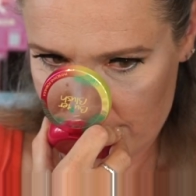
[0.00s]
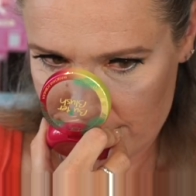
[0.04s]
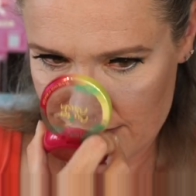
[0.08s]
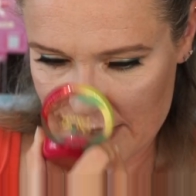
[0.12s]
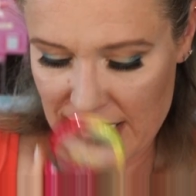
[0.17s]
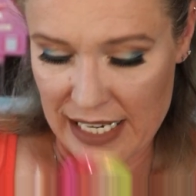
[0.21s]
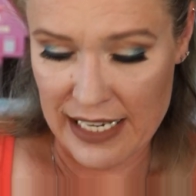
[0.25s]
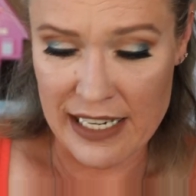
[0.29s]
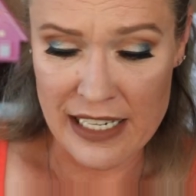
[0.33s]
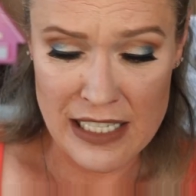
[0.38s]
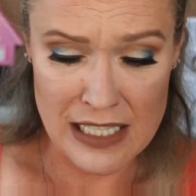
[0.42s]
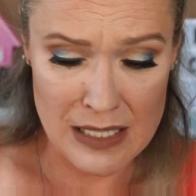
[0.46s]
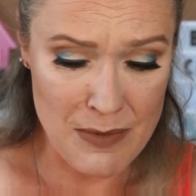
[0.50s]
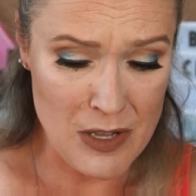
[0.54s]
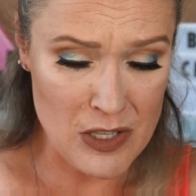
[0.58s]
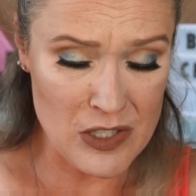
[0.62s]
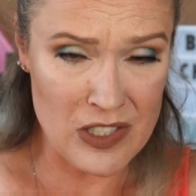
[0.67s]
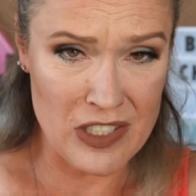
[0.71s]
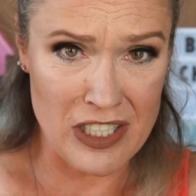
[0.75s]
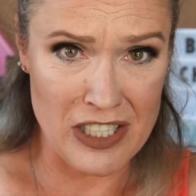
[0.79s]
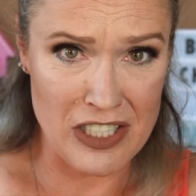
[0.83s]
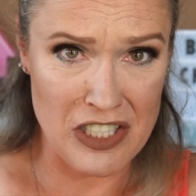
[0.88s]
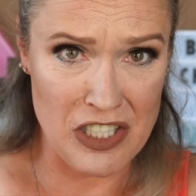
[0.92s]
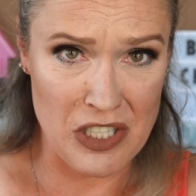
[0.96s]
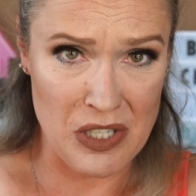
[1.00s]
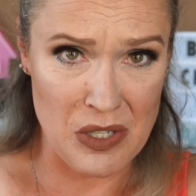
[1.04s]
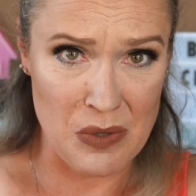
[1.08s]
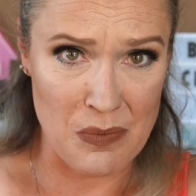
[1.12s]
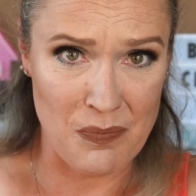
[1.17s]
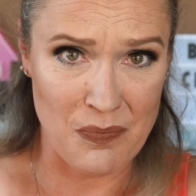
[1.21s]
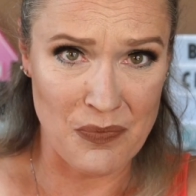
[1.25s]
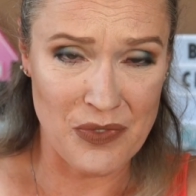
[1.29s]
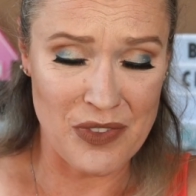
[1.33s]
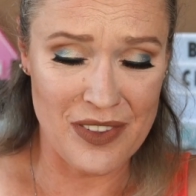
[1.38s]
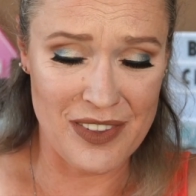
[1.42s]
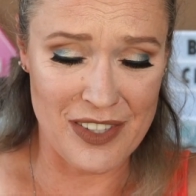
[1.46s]
And it smells good too.
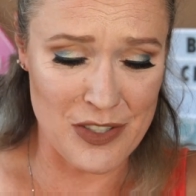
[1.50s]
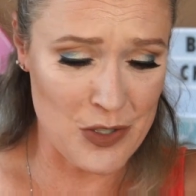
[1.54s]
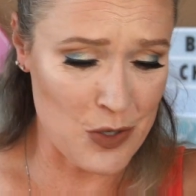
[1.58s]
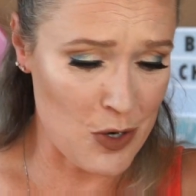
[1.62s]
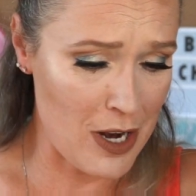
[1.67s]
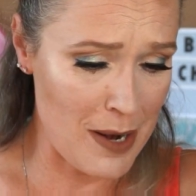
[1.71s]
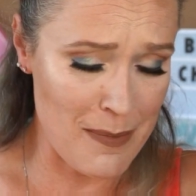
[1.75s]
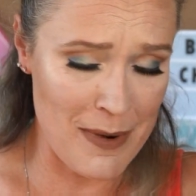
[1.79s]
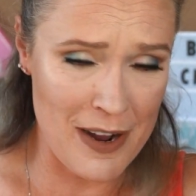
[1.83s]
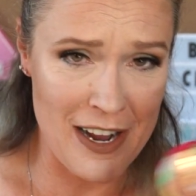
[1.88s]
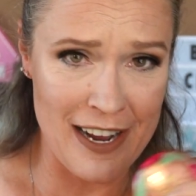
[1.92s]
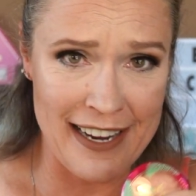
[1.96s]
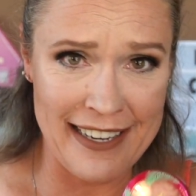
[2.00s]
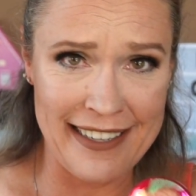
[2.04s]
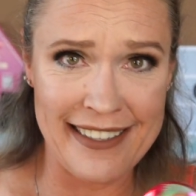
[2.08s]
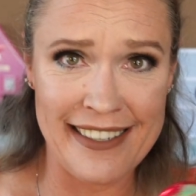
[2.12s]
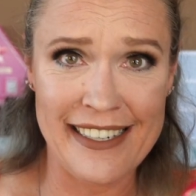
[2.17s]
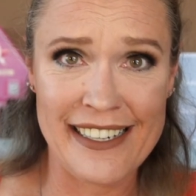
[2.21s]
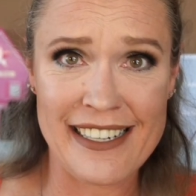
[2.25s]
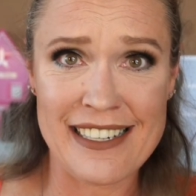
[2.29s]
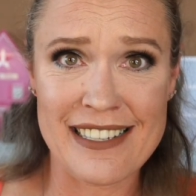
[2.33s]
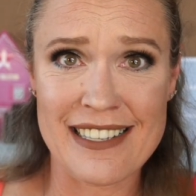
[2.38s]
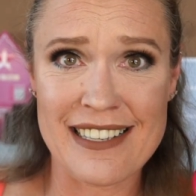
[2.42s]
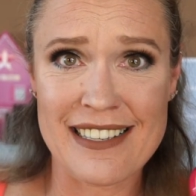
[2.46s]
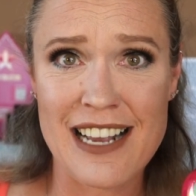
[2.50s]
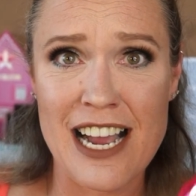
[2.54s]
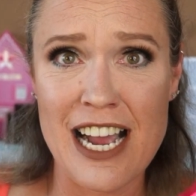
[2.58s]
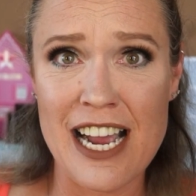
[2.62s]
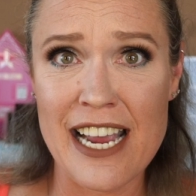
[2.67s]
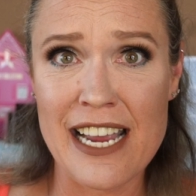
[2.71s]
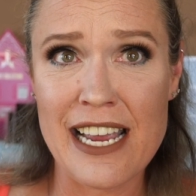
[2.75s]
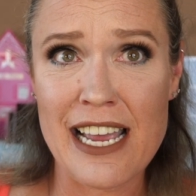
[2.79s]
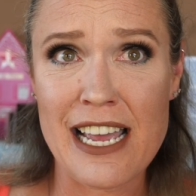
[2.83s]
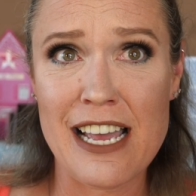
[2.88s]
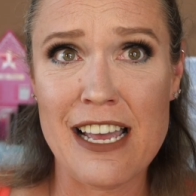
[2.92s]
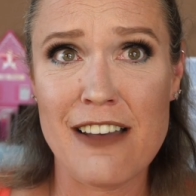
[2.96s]
The story behind it is, is
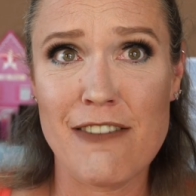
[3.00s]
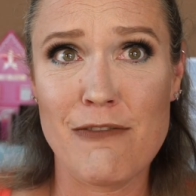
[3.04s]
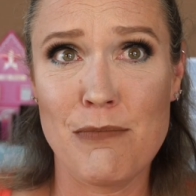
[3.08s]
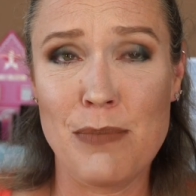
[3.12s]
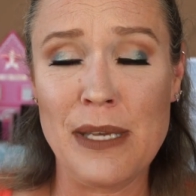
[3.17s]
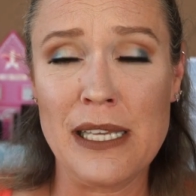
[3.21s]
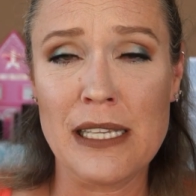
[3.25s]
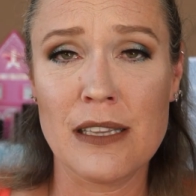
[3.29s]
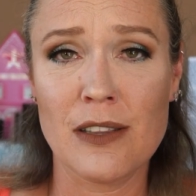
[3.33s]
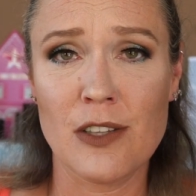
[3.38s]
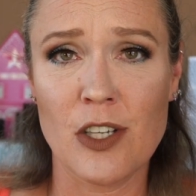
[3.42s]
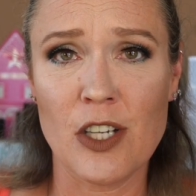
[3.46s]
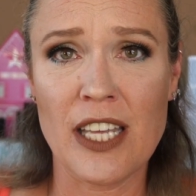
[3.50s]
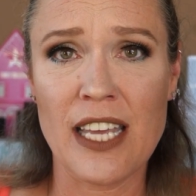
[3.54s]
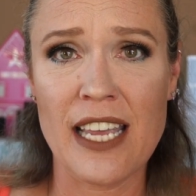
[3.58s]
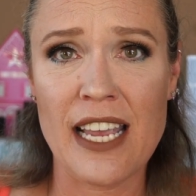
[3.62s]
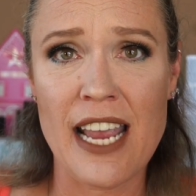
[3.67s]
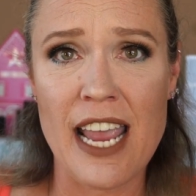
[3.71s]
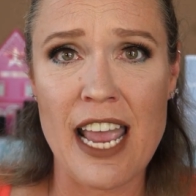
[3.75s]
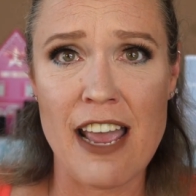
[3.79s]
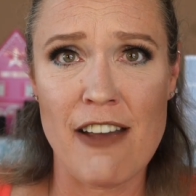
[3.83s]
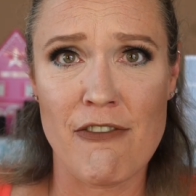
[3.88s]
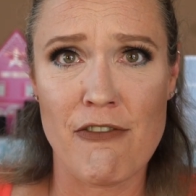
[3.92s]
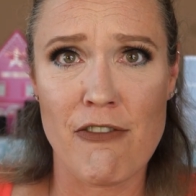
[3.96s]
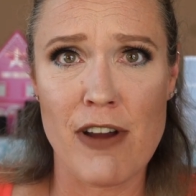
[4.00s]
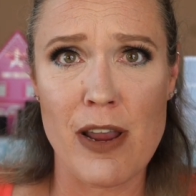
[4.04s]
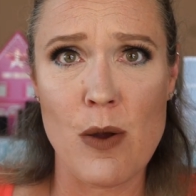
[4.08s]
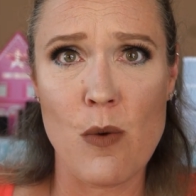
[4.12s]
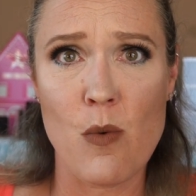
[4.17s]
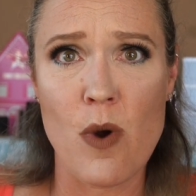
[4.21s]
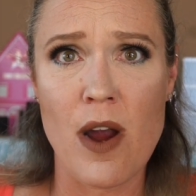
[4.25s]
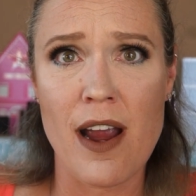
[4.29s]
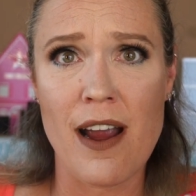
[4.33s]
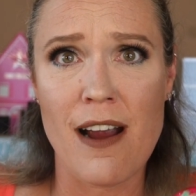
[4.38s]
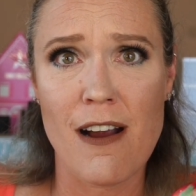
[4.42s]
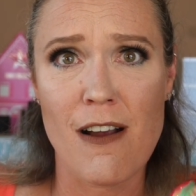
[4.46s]
I have been looking
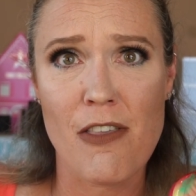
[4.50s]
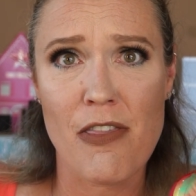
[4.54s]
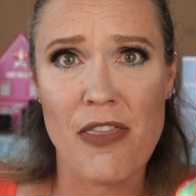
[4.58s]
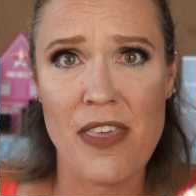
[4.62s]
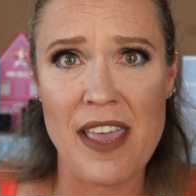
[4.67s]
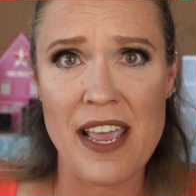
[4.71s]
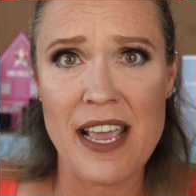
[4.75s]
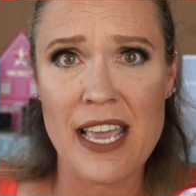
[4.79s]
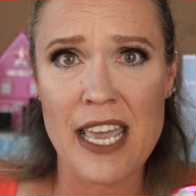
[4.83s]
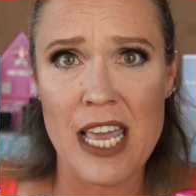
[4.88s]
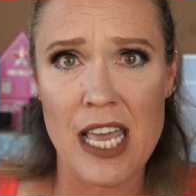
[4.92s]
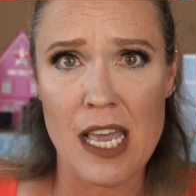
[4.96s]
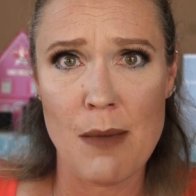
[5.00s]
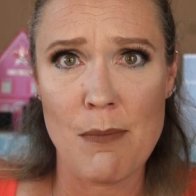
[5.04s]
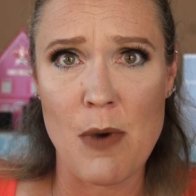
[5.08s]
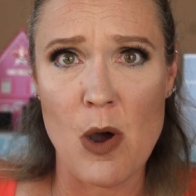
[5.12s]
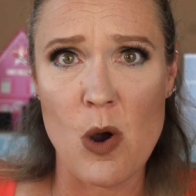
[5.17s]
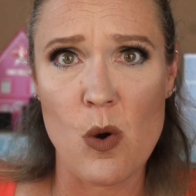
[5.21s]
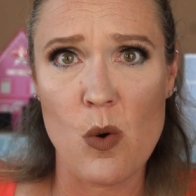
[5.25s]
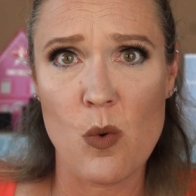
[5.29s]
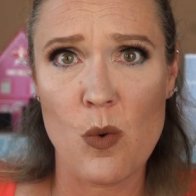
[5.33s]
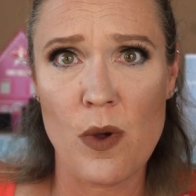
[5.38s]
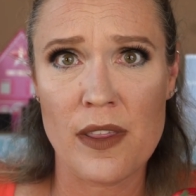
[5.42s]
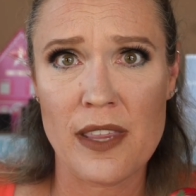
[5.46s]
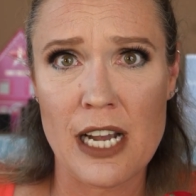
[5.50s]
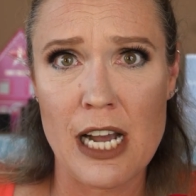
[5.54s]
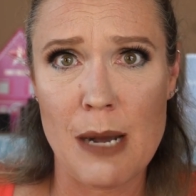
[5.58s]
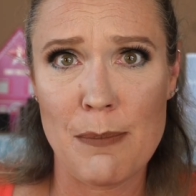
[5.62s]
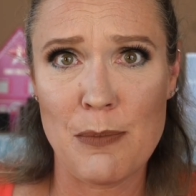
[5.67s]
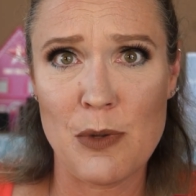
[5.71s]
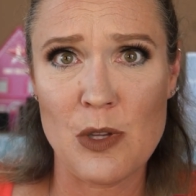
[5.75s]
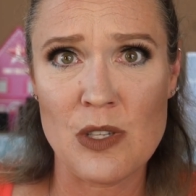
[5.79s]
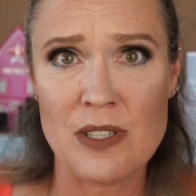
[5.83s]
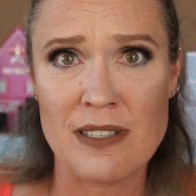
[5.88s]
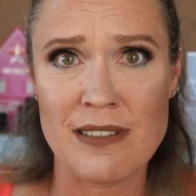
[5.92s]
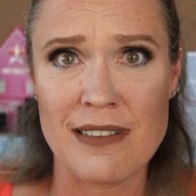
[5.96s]
everywhere. They came out with a
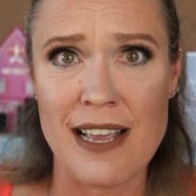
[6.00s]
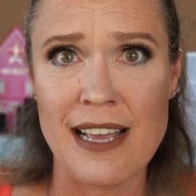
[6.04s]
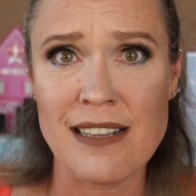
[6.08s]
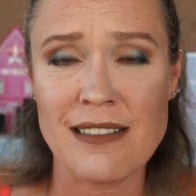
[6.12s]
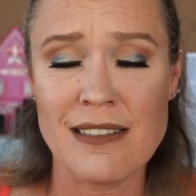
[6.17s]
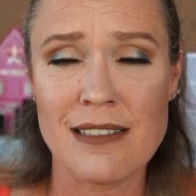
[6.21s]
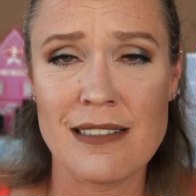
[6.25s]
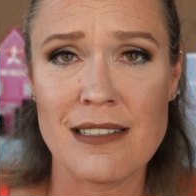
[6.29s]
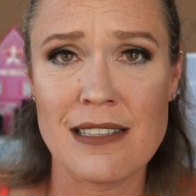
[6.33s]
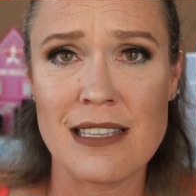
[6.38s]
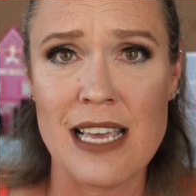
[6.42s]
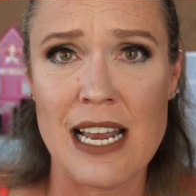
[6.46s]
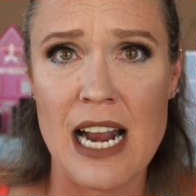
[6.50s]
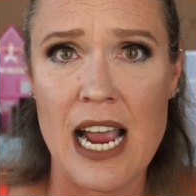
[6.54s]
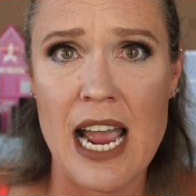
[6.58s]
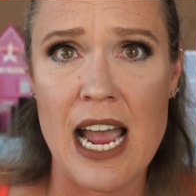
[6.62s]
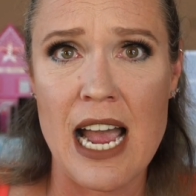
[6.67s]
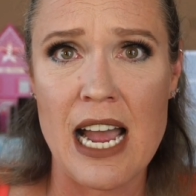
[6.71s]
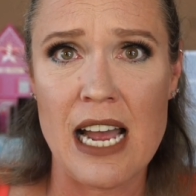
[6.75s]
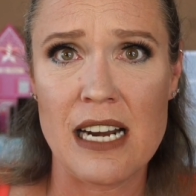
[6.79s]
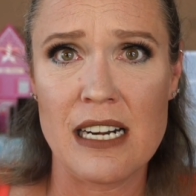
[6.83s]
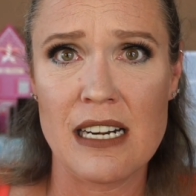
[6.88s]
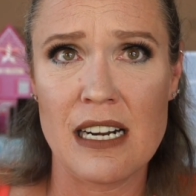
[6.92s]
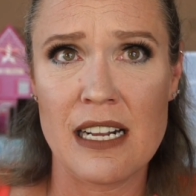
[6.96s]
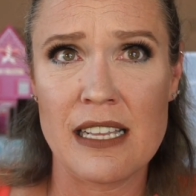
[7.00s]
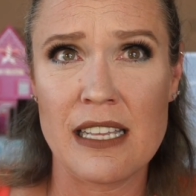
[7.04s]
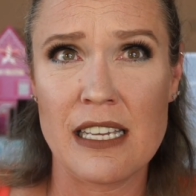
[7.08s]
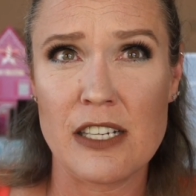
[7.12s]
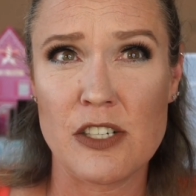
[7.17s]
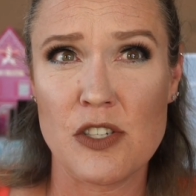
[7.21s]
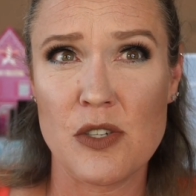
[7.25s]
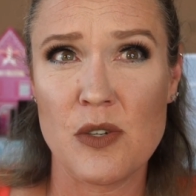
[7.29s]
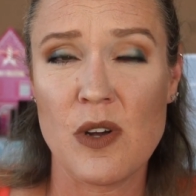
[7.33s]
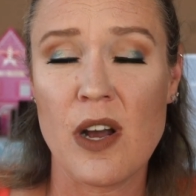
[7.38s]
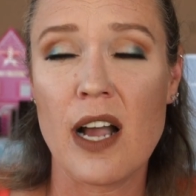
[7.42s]
couple sets that had, I think, two